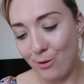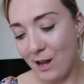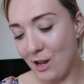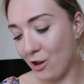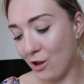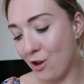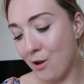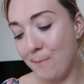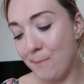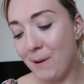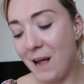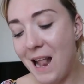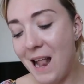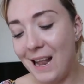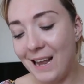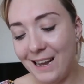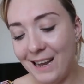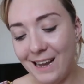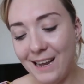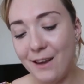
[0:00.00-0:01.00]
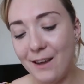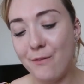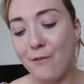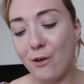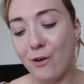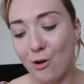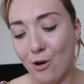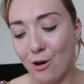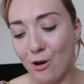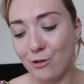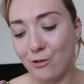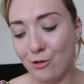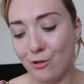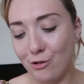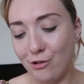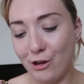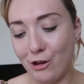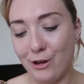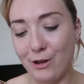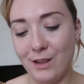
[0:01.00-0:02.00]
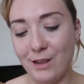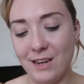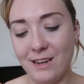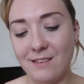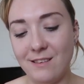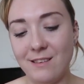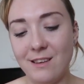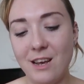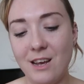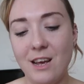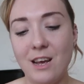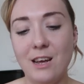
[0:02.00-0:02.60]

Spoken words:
and I completely forgot to show this.